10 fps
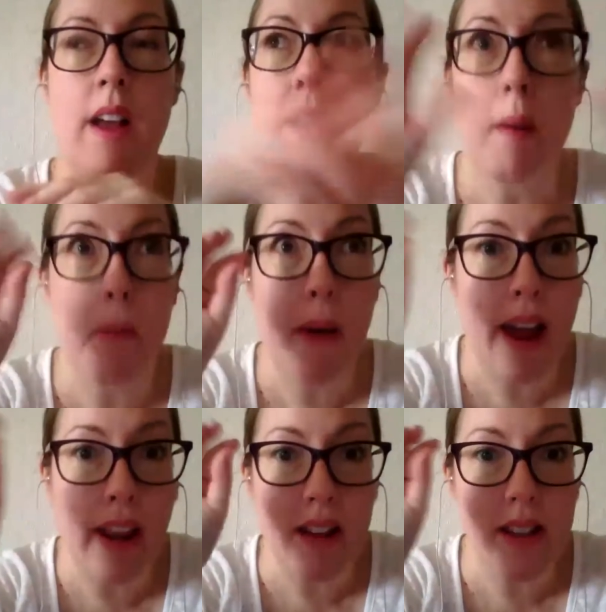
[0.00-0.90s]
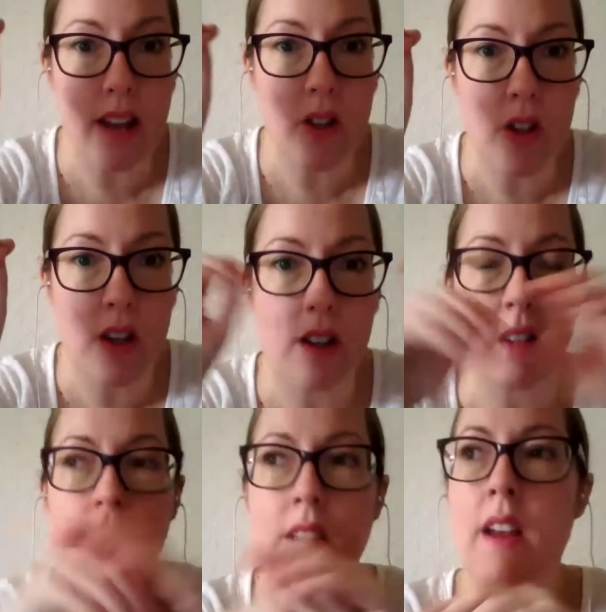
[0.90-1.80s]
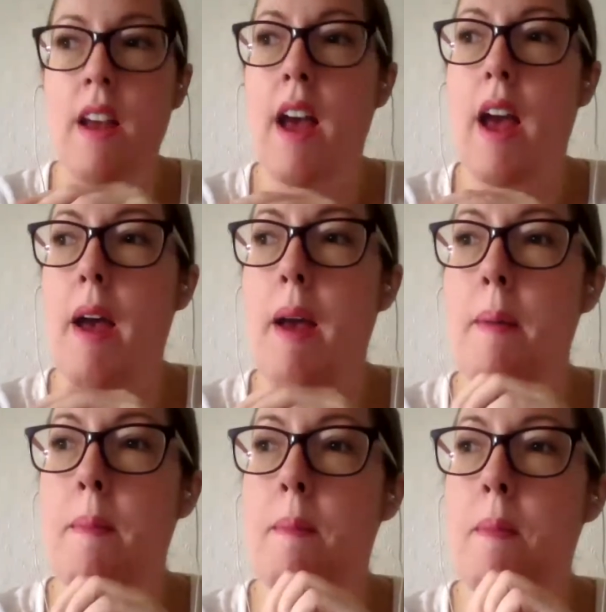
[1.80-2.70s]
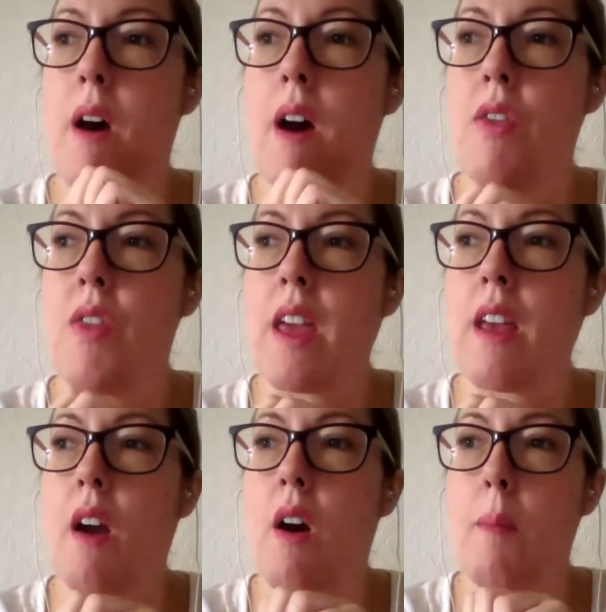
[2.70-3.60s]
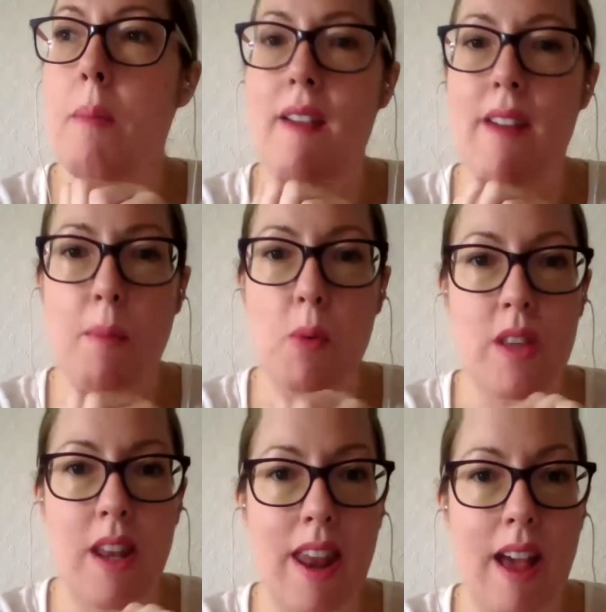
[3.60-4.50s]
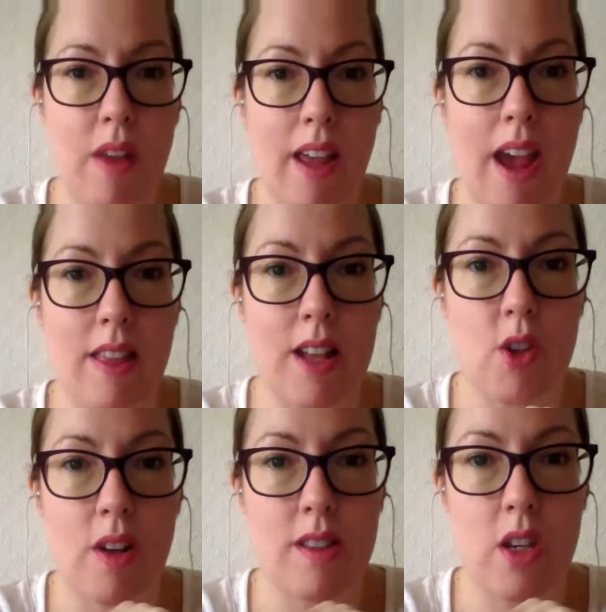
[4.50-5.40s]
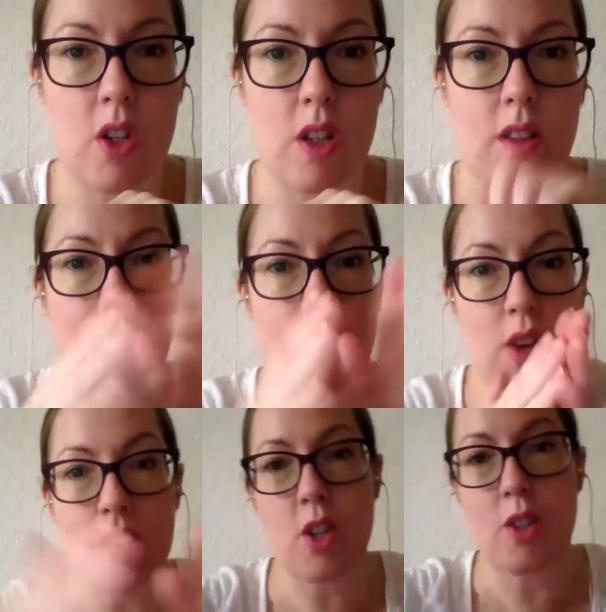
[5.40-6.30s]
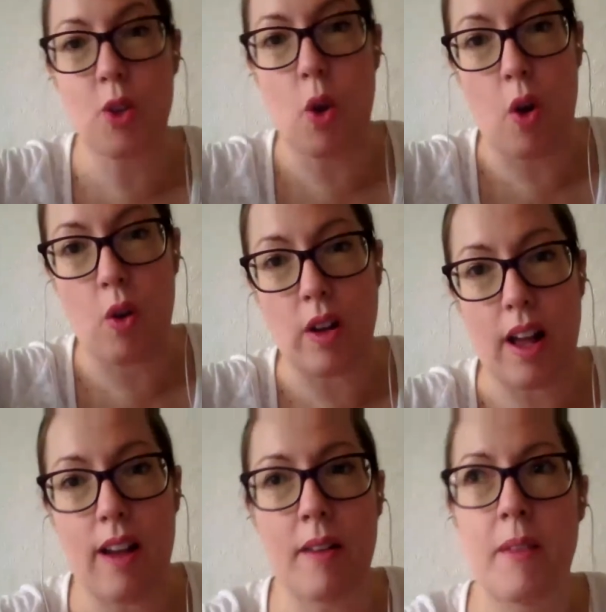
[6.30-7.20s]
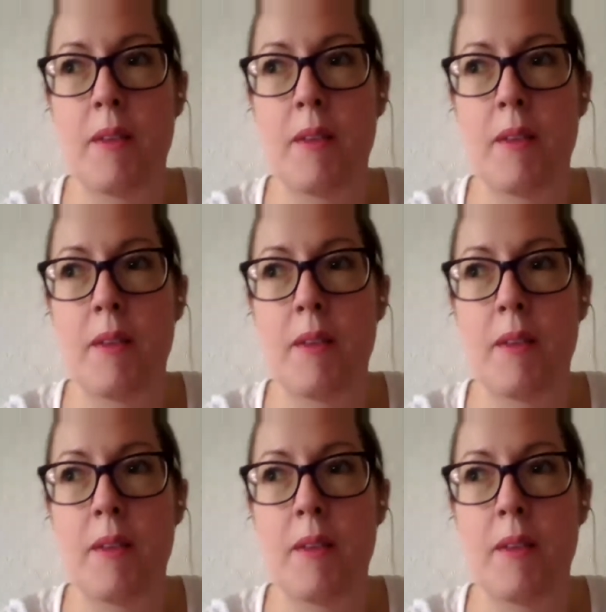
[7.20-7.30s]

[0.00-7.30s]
and paying attention, I think are better able to navigate that transition. So the transition's got longer,